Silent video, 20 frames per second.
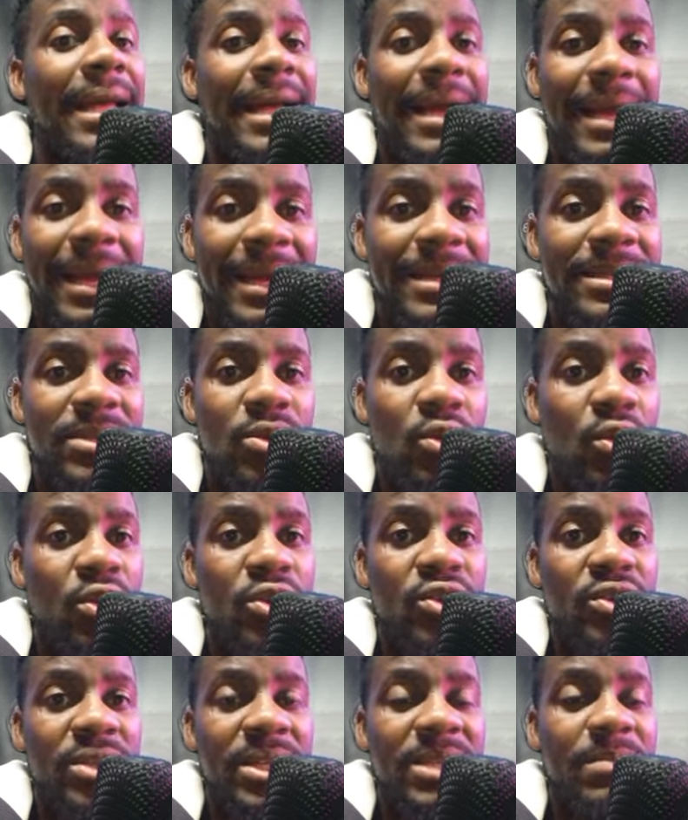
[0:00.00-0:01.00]
guys going
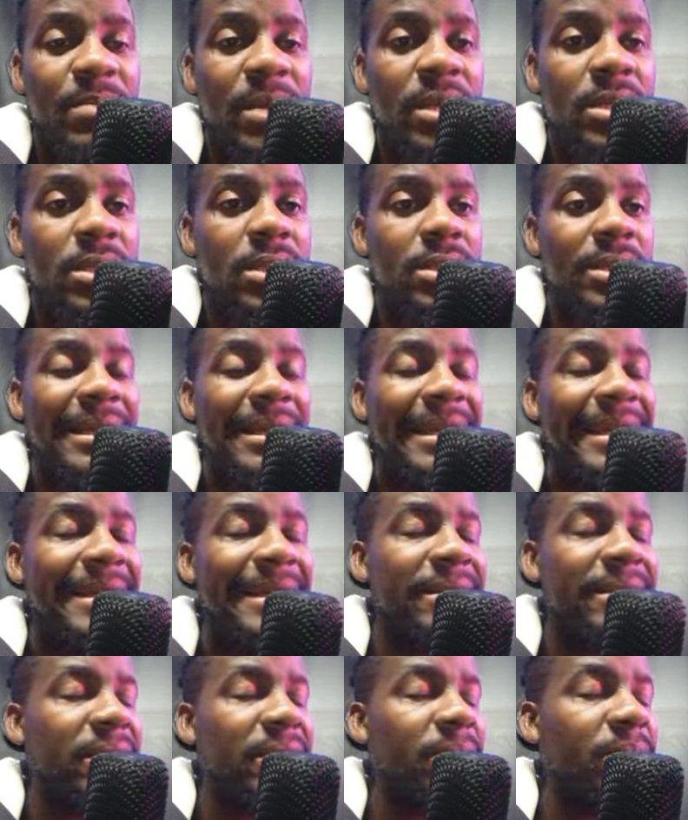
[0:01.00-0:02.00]
to this match
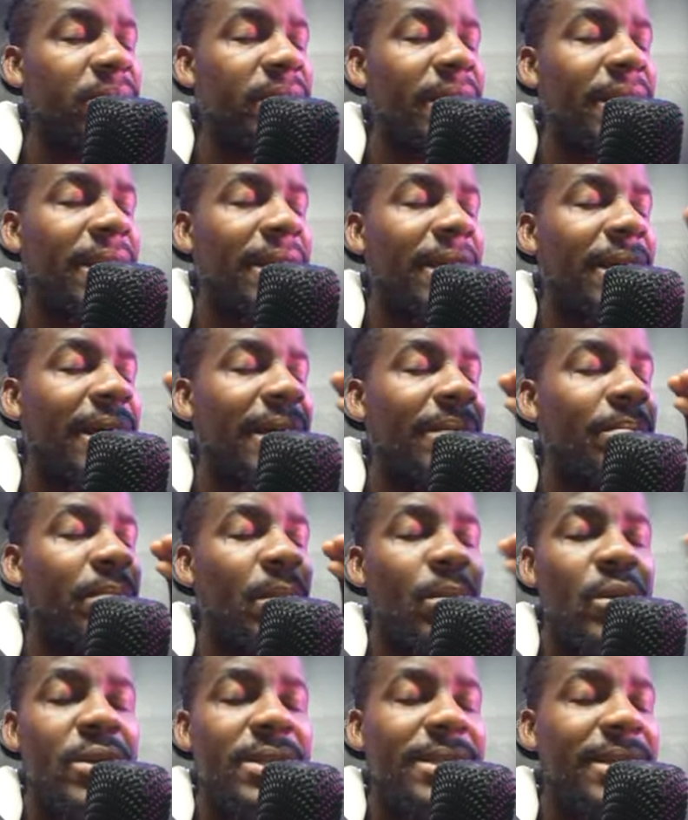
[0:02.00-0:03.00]
it seems like
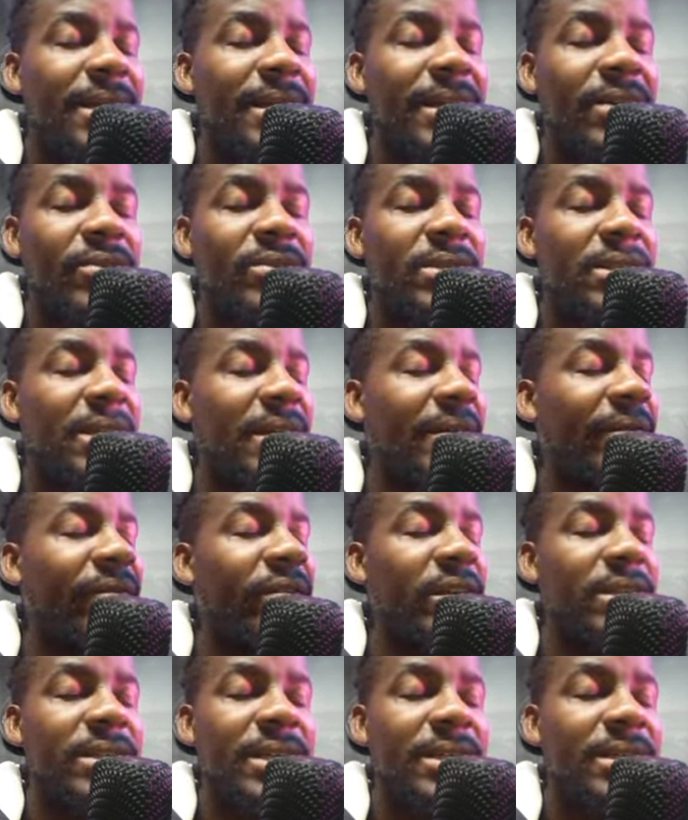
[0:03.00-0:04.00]
Mamelodi Sundowns
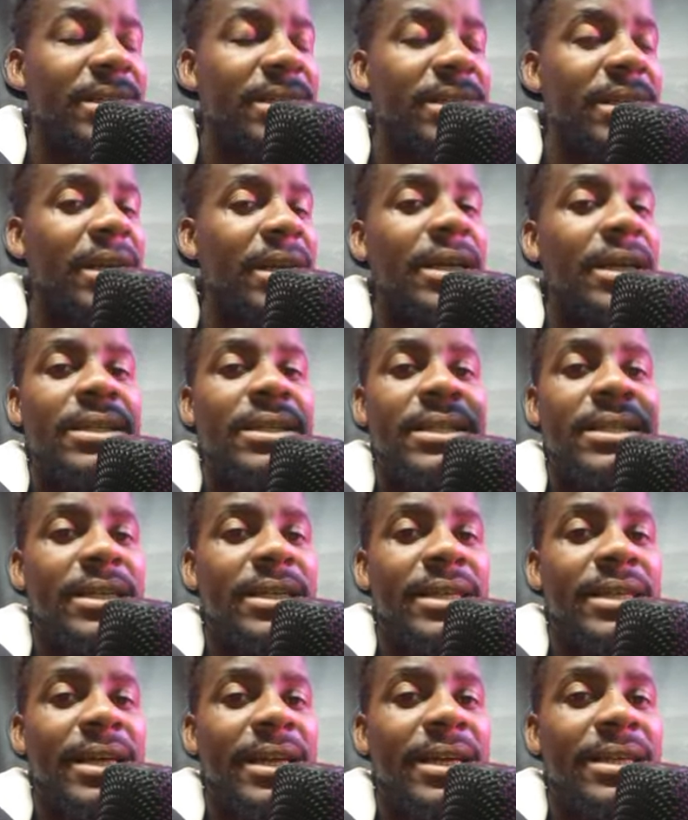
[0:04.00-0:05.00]
versus
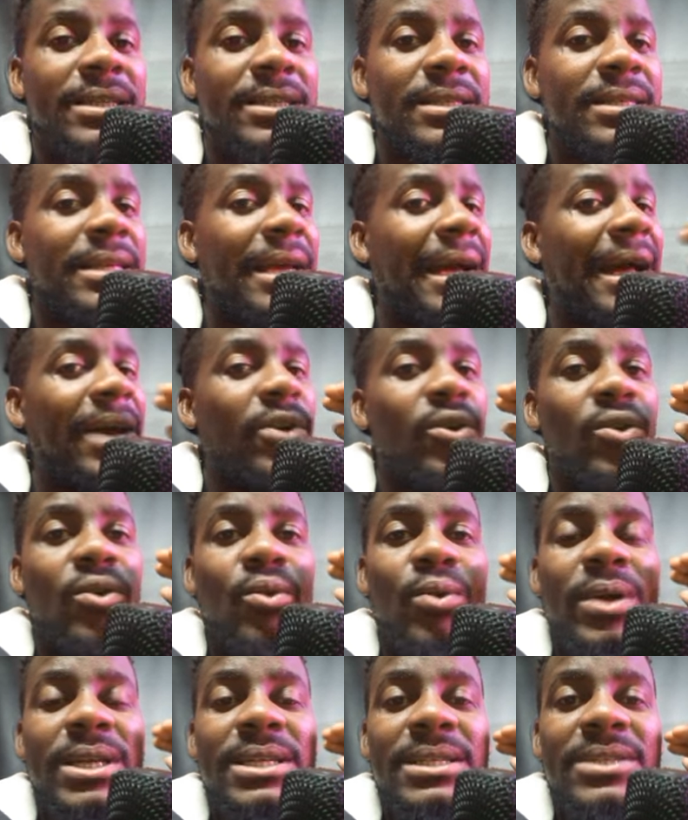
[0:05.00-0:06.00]
TS Galaxy I don't know
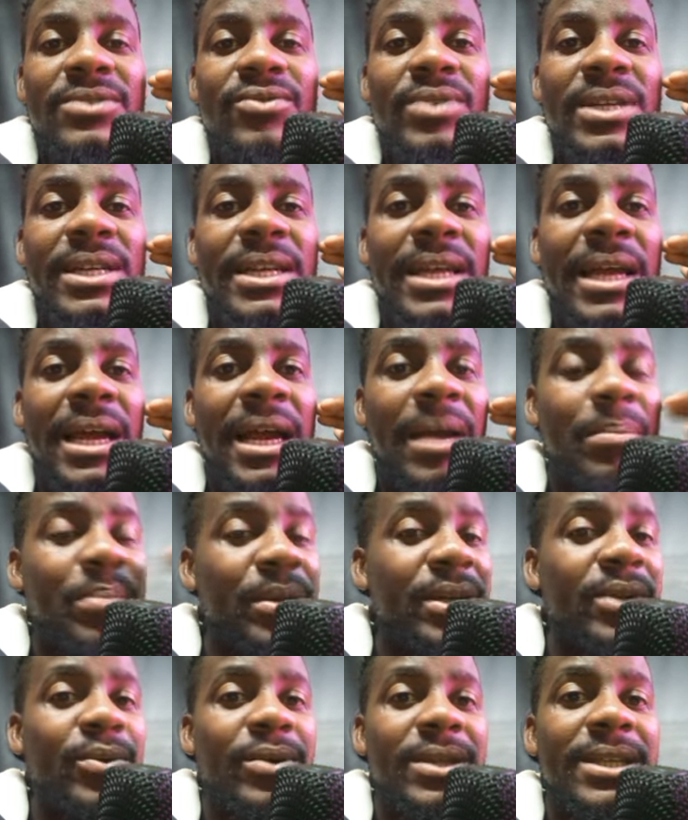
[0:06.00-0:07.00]
what is really
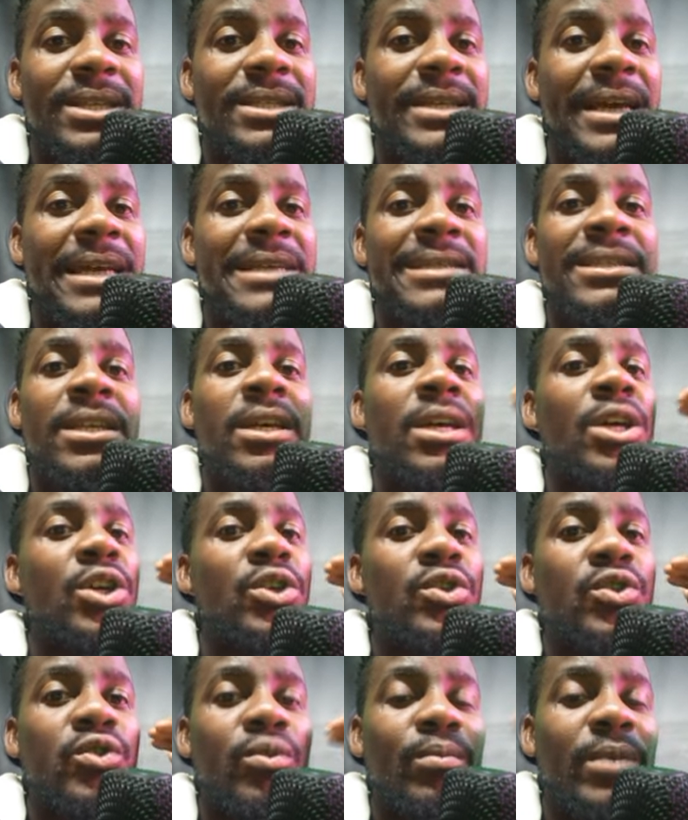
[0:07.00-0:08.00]
happening with these guys
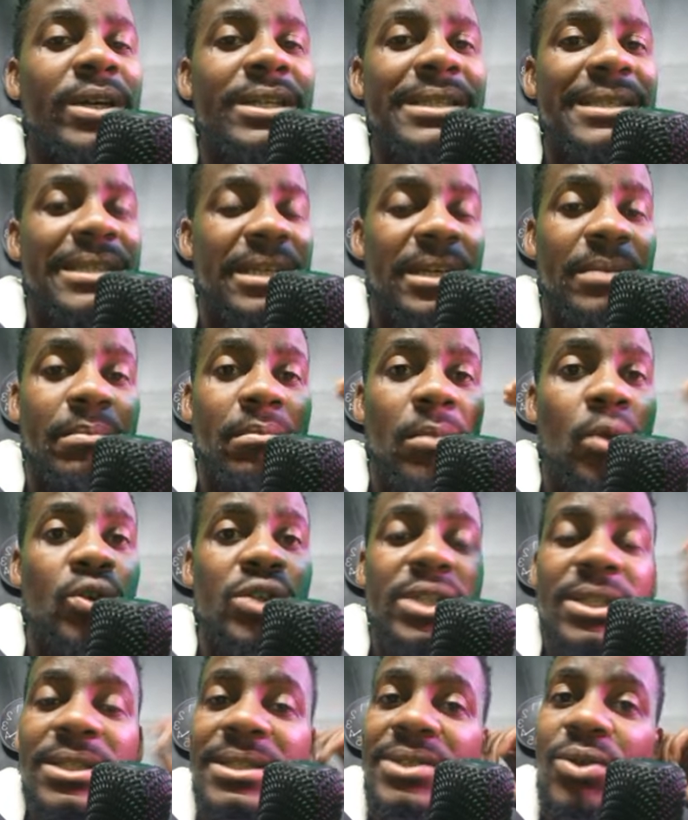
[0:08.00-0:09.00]
too much
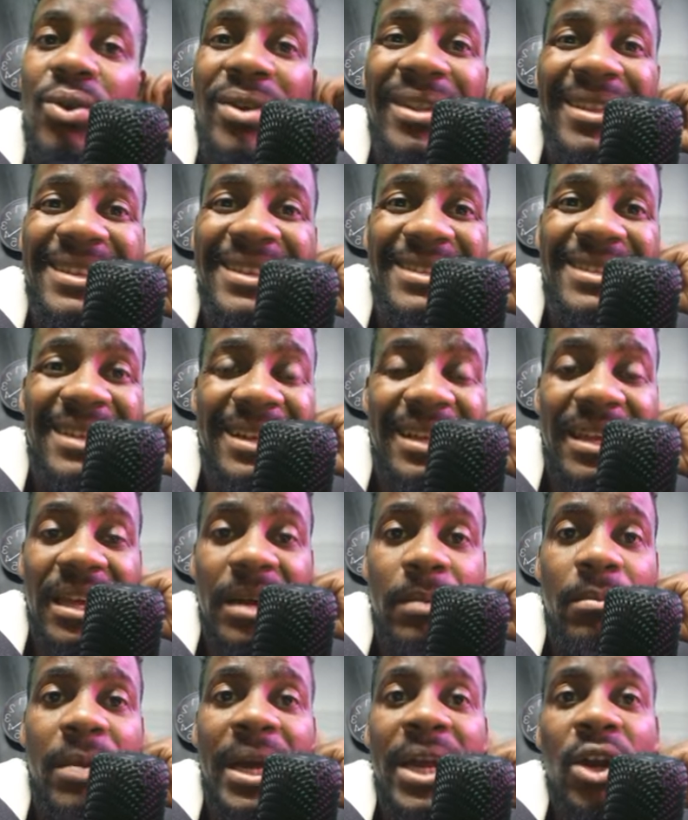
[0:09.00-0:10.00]
emotions on this
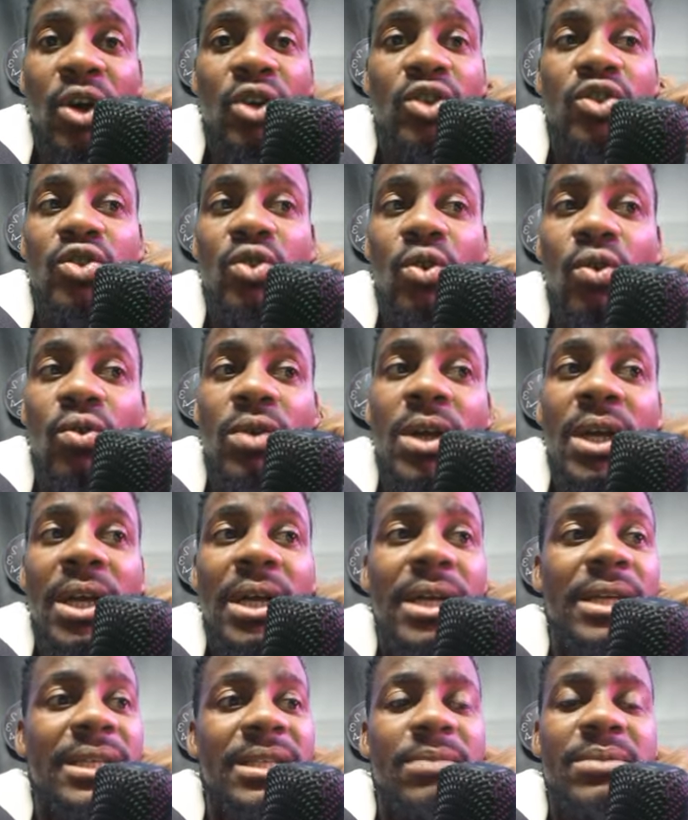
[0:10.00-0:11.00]
game and also
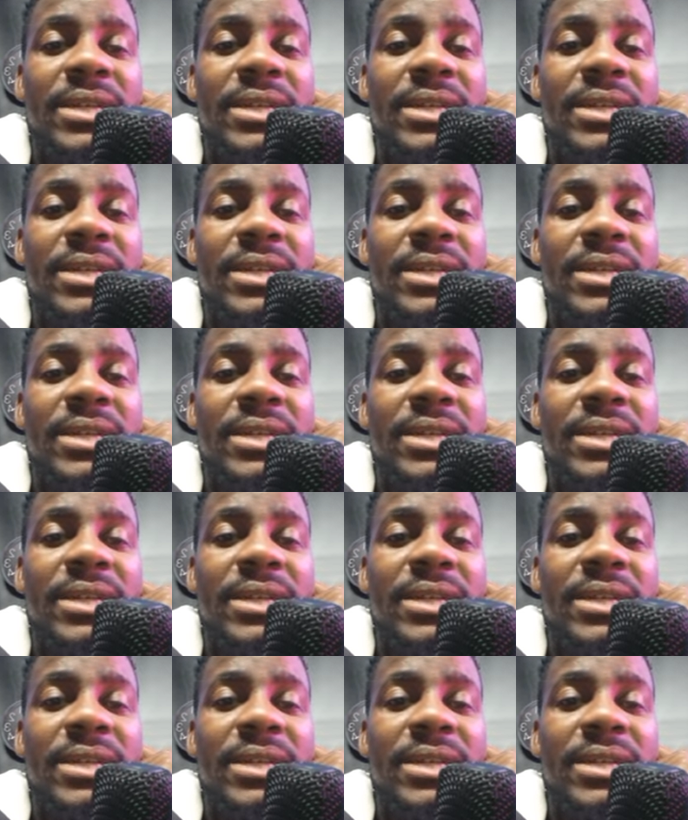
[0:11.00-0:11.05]
seems